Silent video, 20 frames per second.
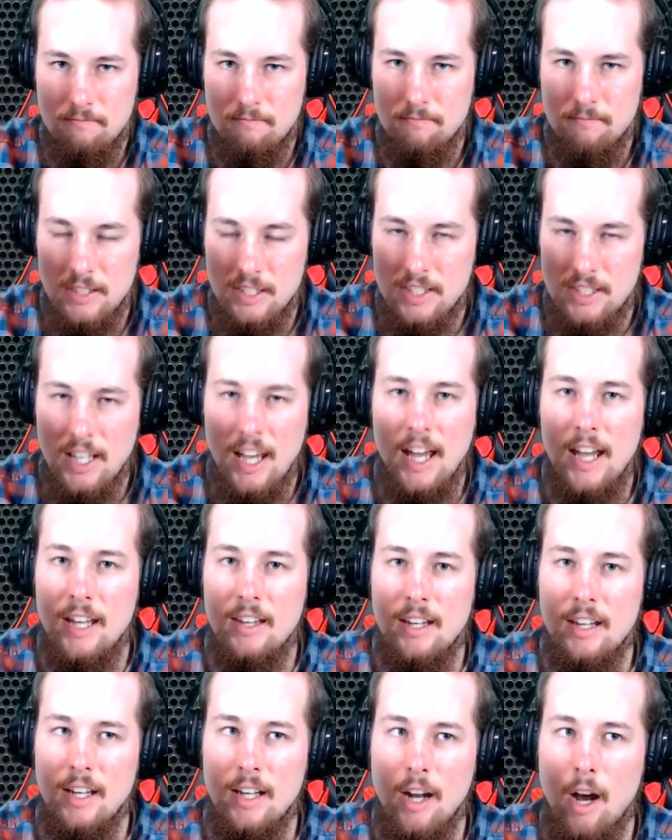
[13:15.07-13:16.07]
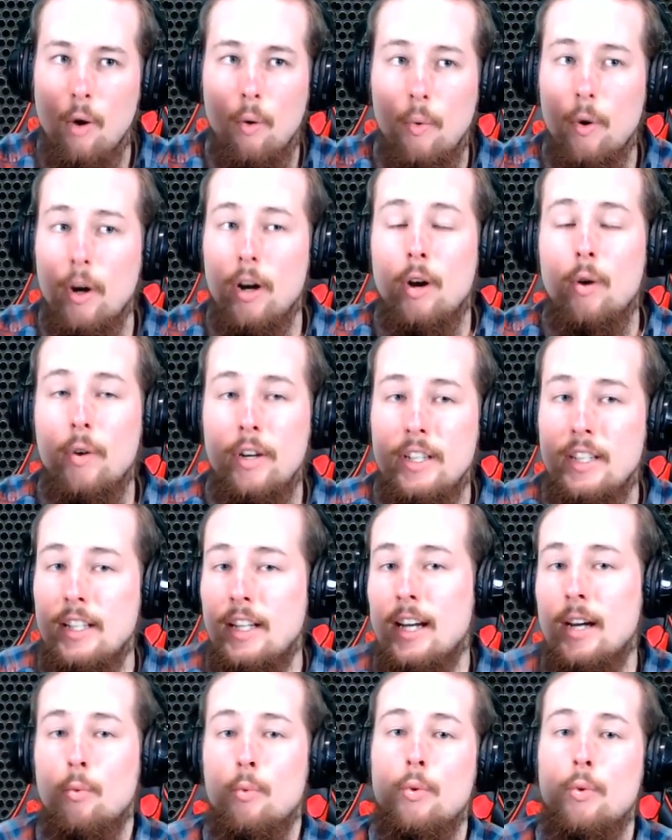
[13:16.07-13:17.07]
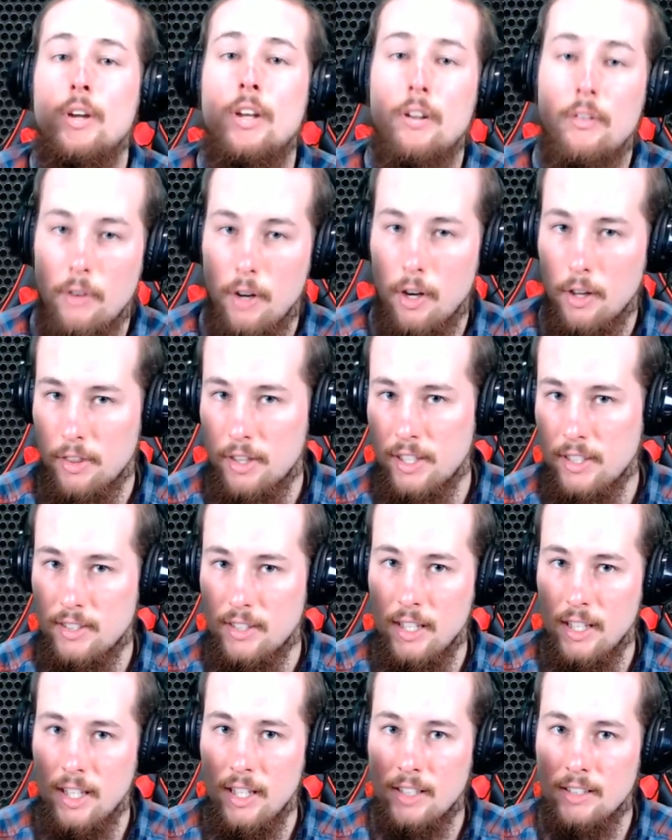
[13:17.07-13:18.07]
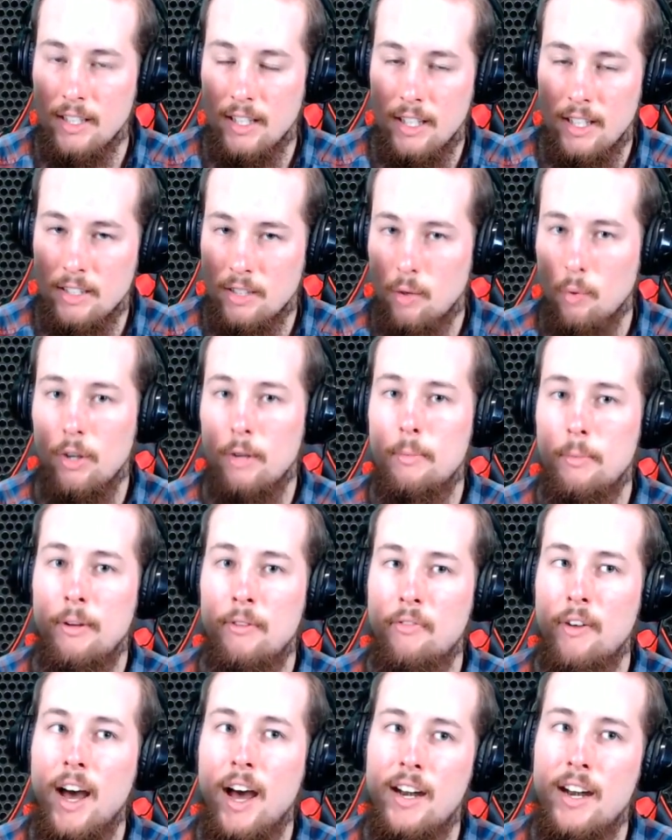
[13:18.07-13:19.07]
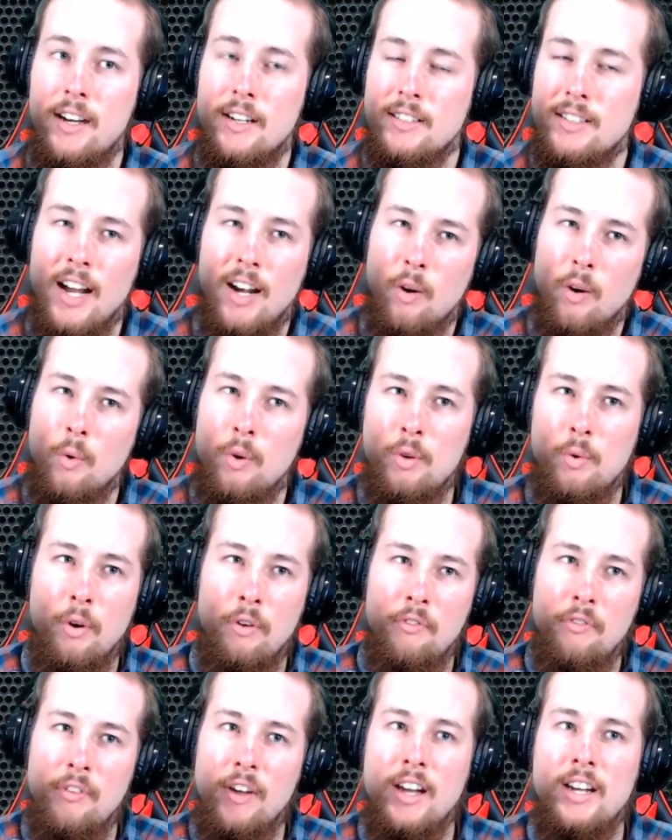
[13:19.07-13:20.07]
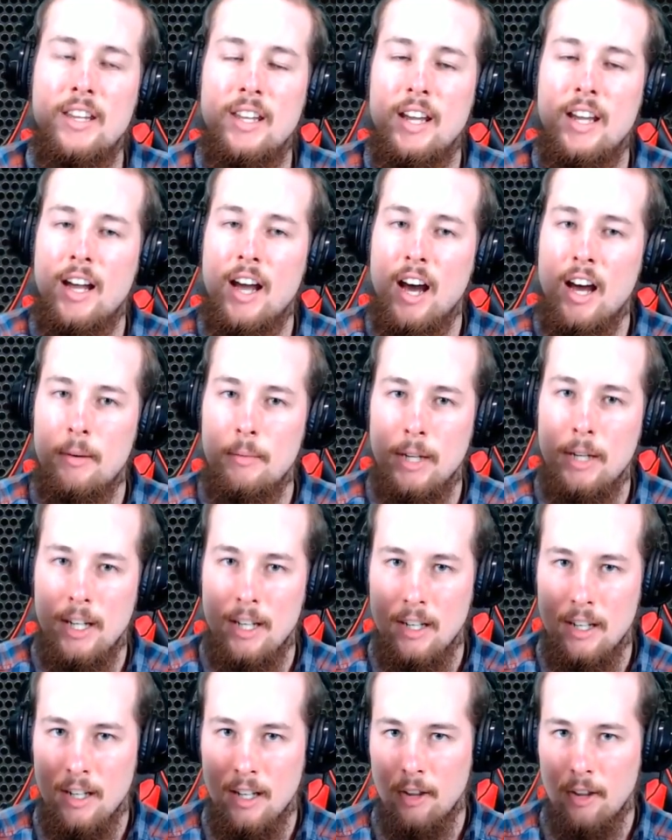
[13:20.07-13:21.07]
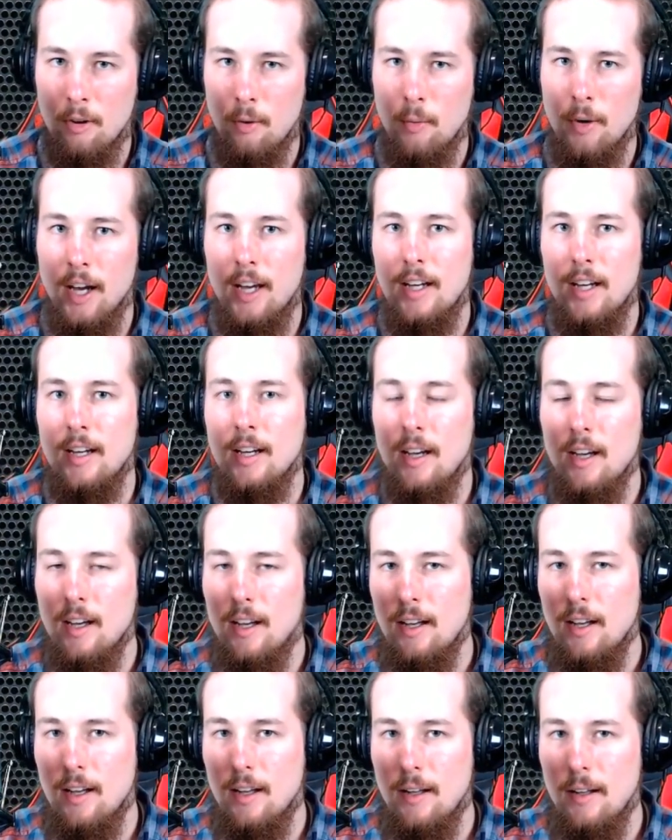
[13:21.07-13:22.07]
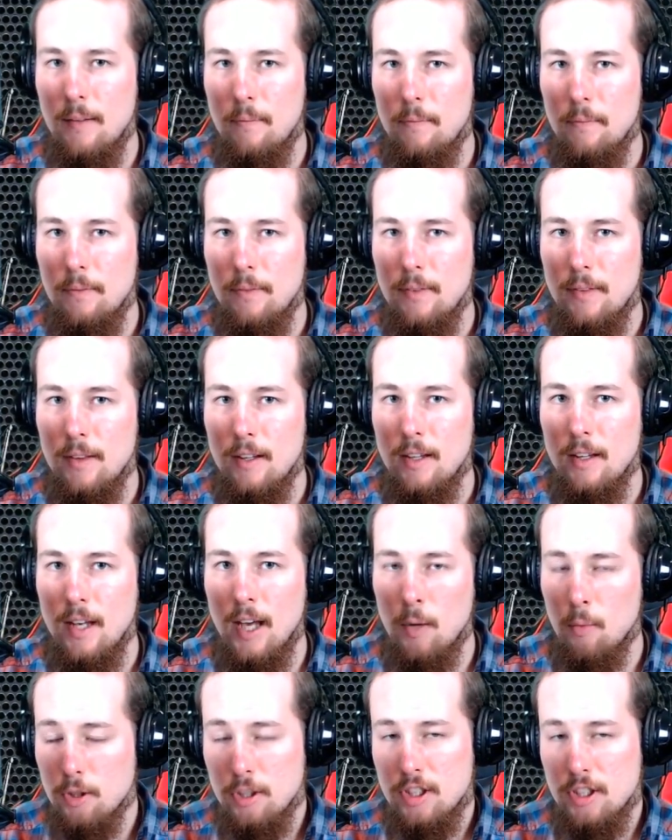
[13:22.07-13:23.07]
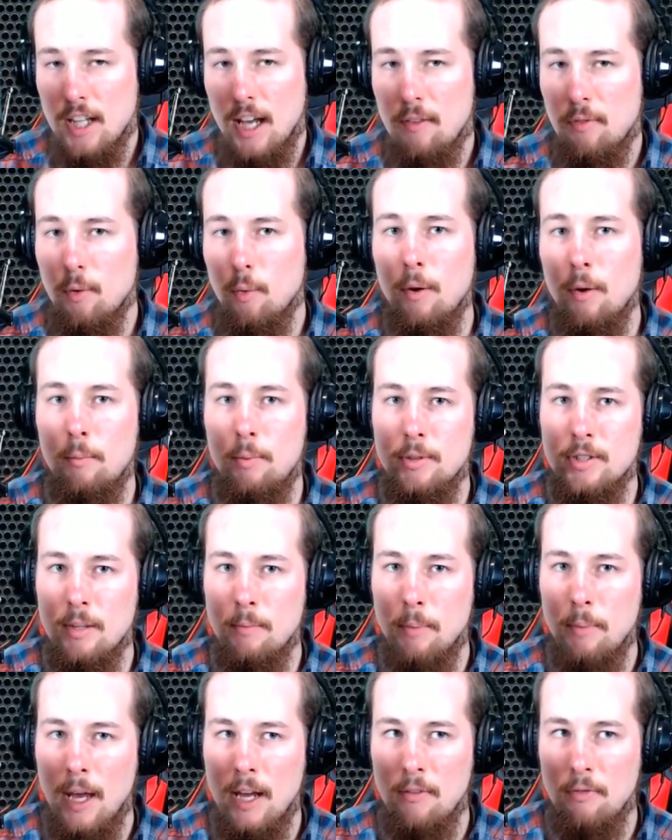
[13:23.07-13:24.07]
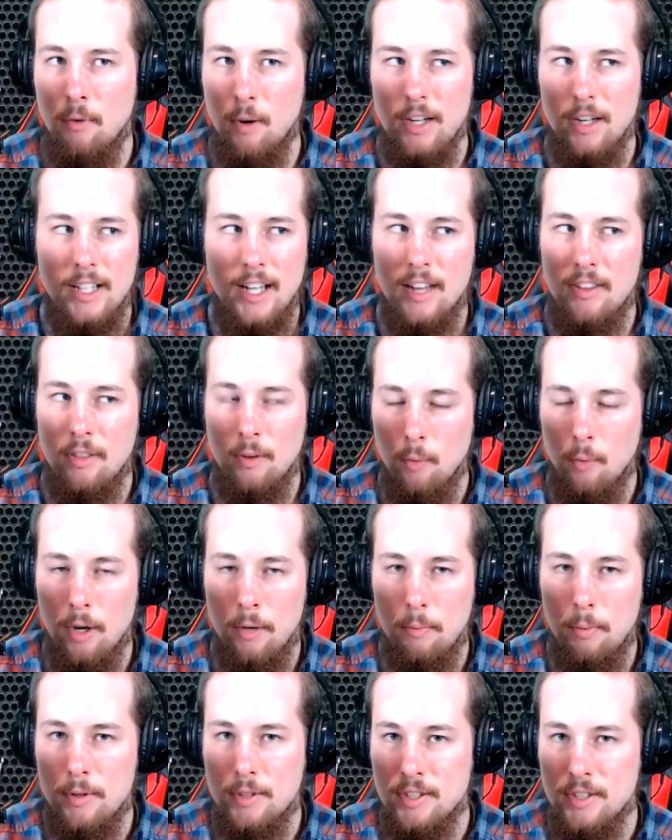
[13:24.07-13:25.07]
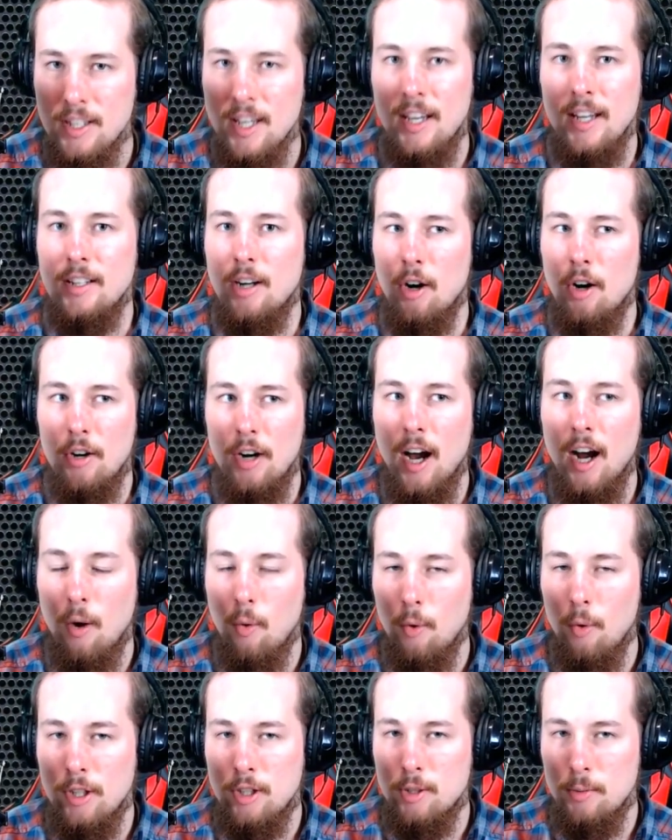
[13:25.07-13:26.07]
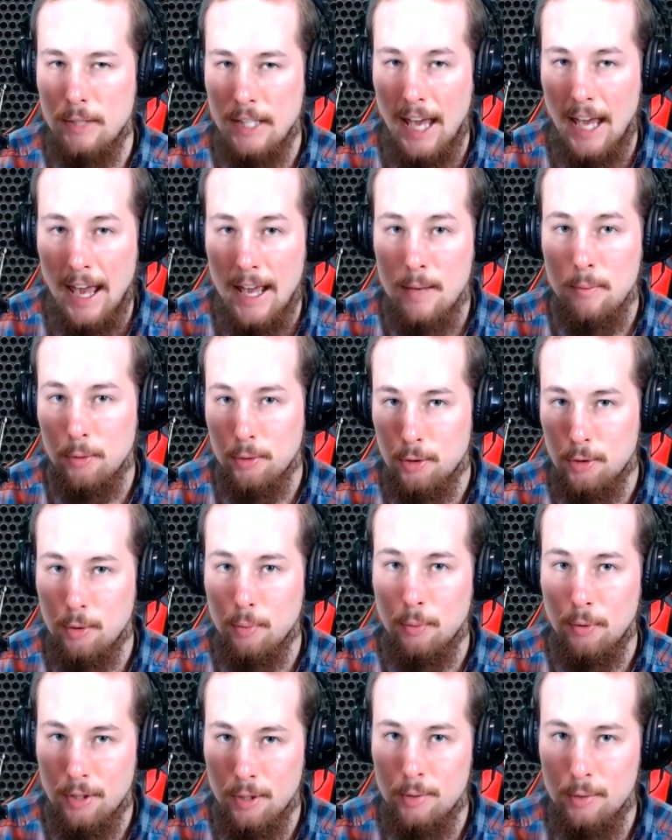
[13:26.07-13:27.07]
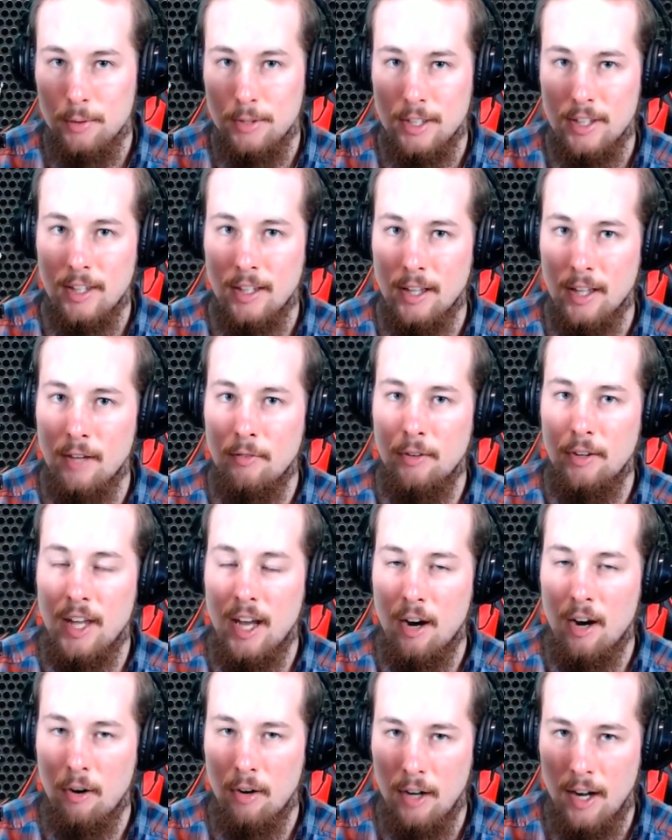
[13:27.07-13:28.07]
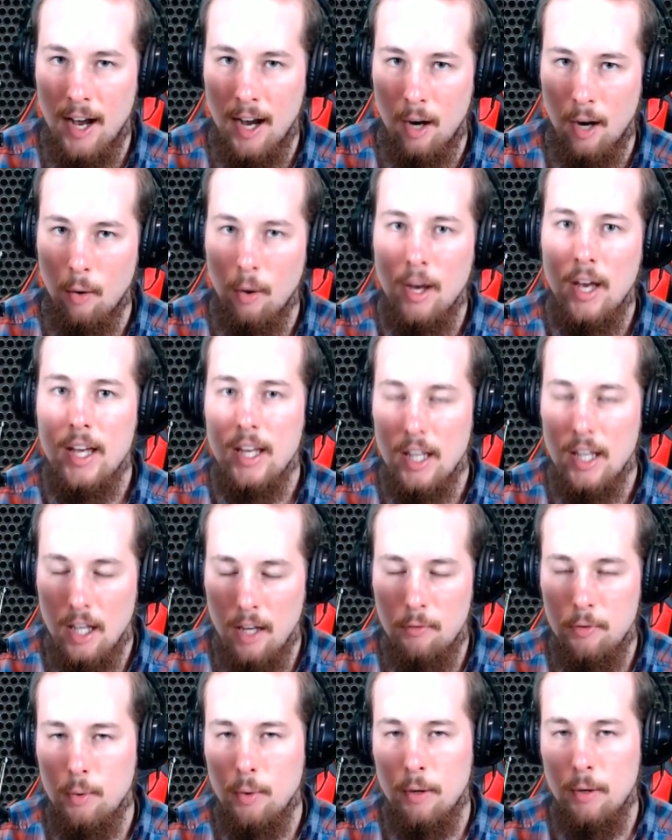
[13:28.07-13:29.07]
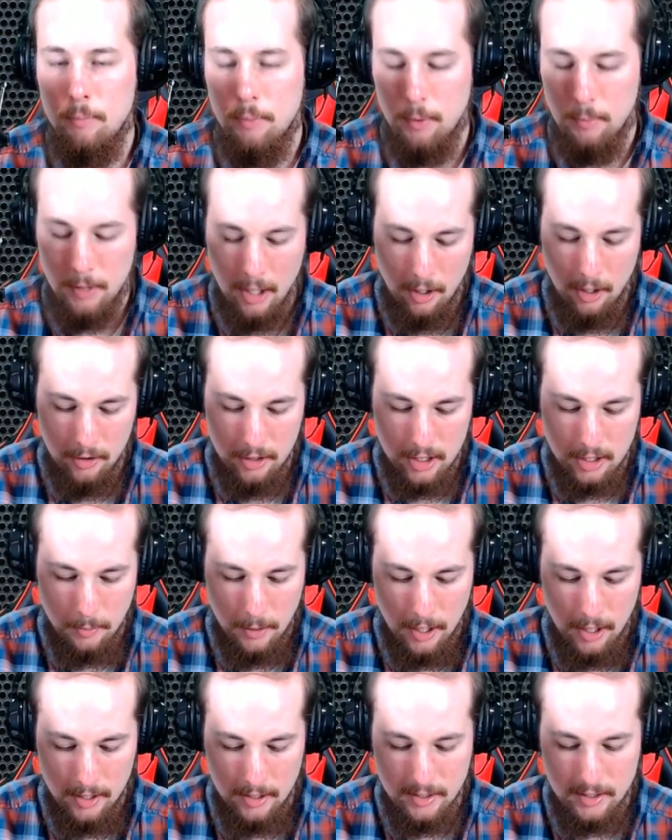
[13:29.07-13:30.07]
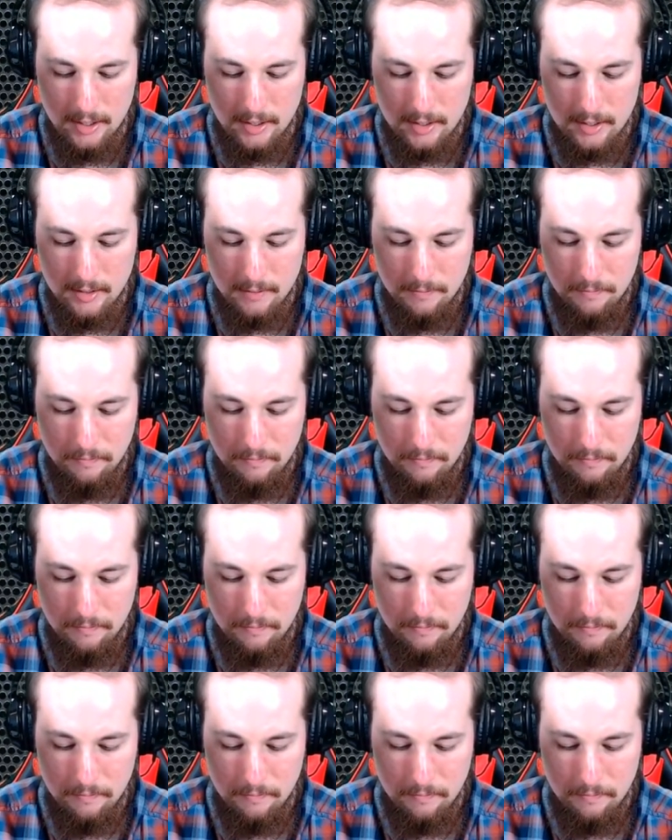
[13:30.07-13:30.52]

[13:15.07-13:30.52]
say that, oh, we're going to get rid of all these things and it's going to be fine and it's not going to affect the economy in any other way and we'll just have the 1% pay for it. Yet the 1% are not going to be able to produce at the level they are now if you implement all these policies.